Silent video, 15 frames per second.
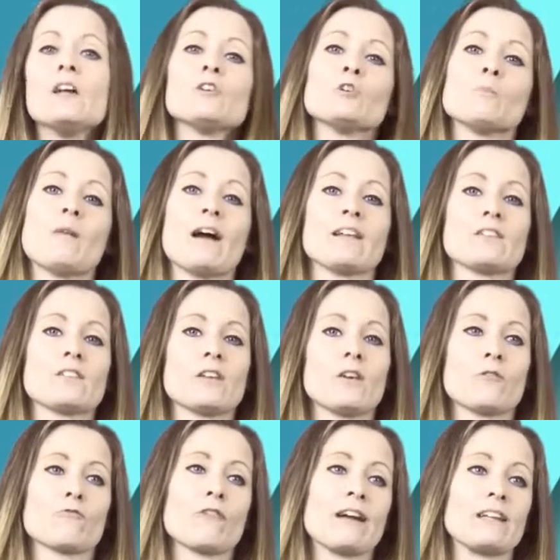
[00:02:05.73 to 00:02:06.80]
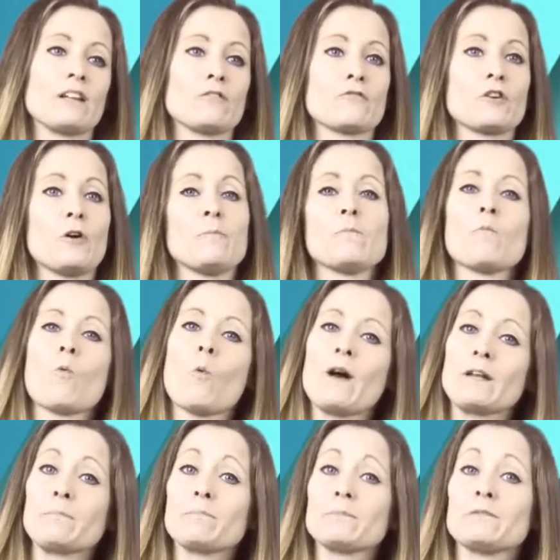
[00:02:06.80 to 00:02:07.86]
you might write it from
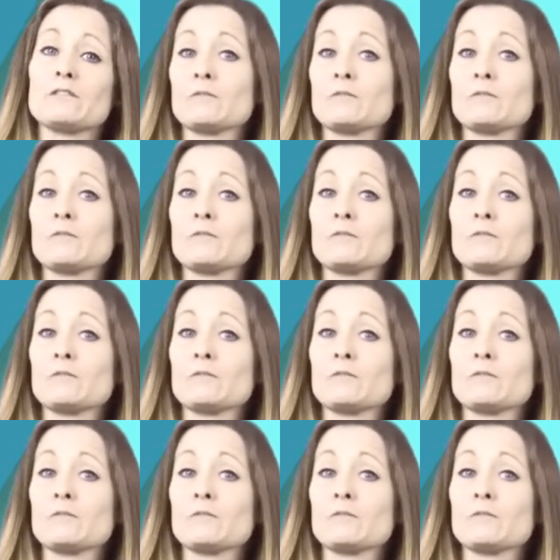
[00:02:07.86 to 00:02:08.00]
one